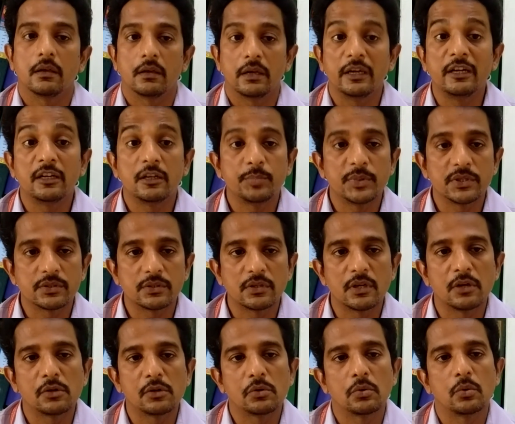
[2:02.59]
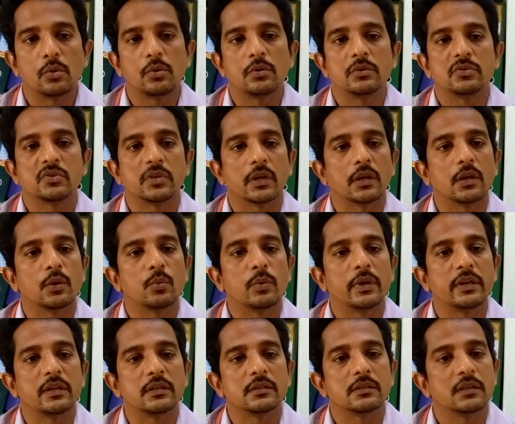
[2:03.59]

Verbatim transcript: interpersonal role second one is